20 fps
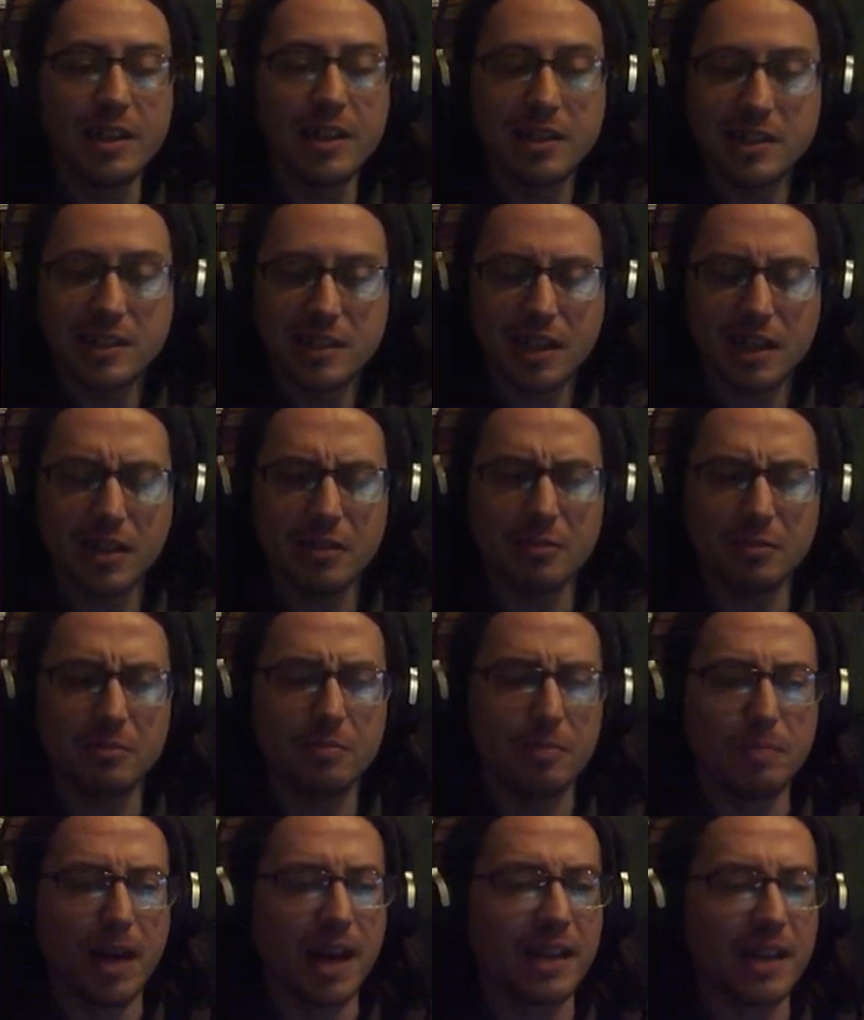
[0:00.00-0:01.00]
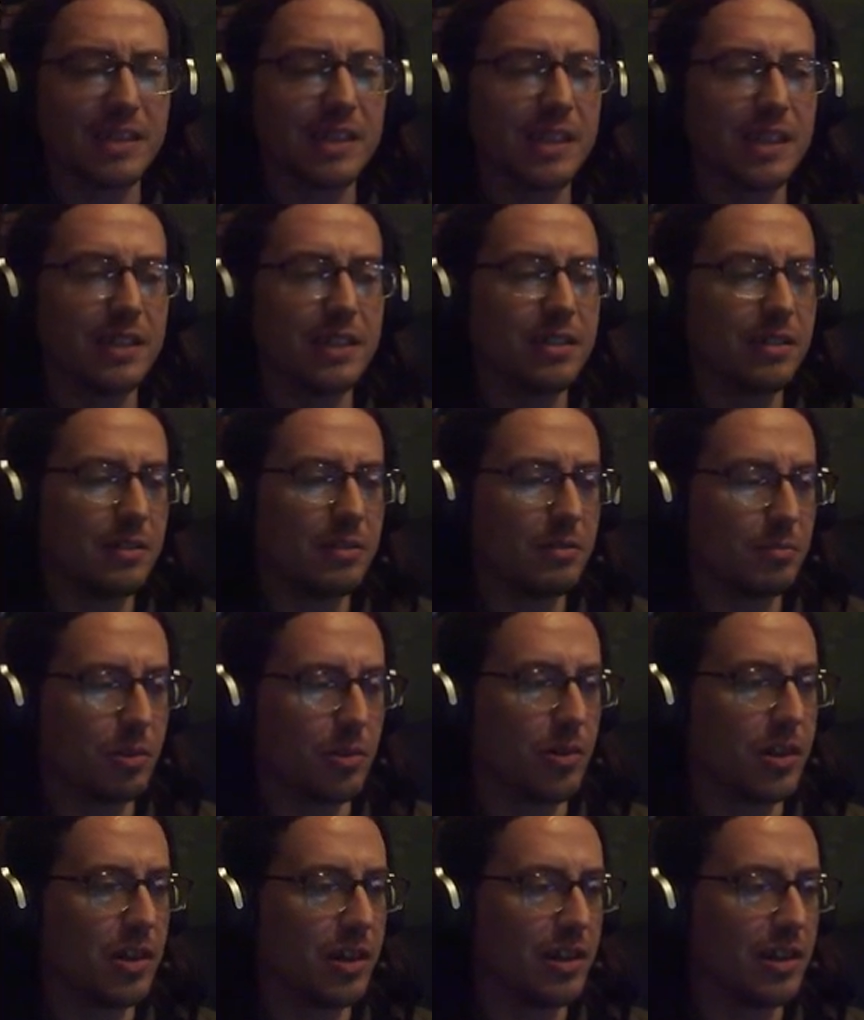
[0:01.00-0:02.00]
So Paladin,
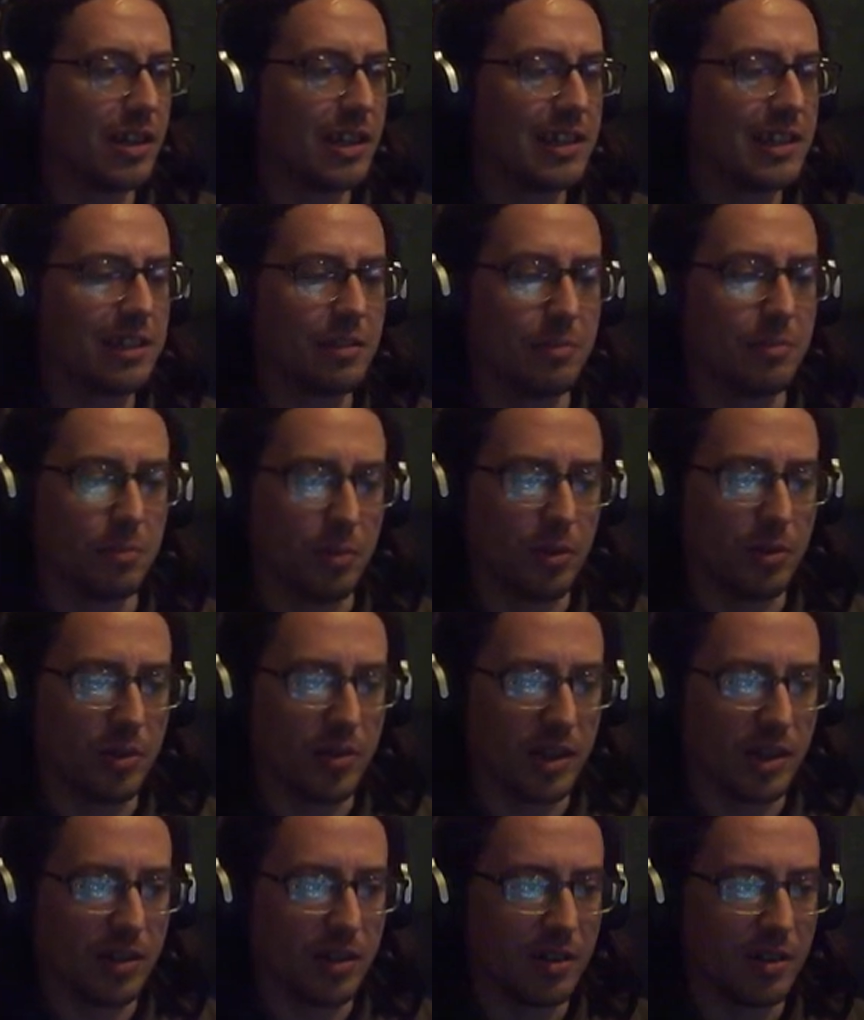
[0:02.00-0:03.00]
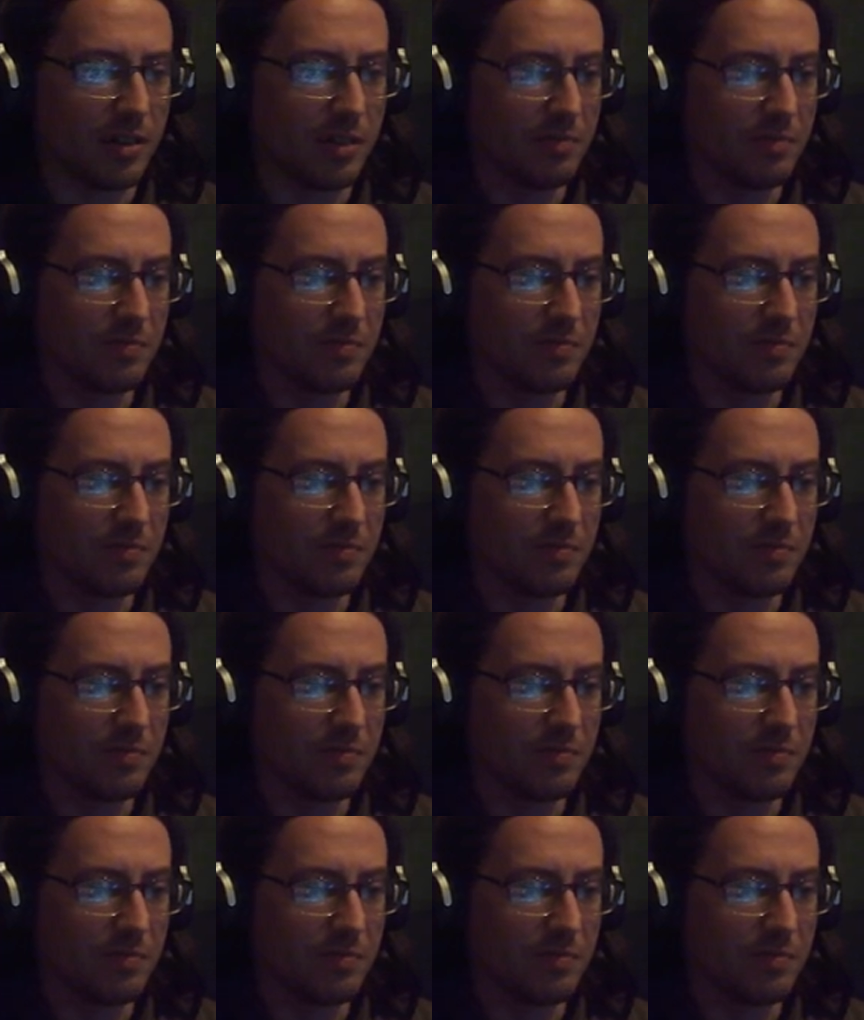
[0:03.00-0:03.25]
Warrior, let's go Warrior.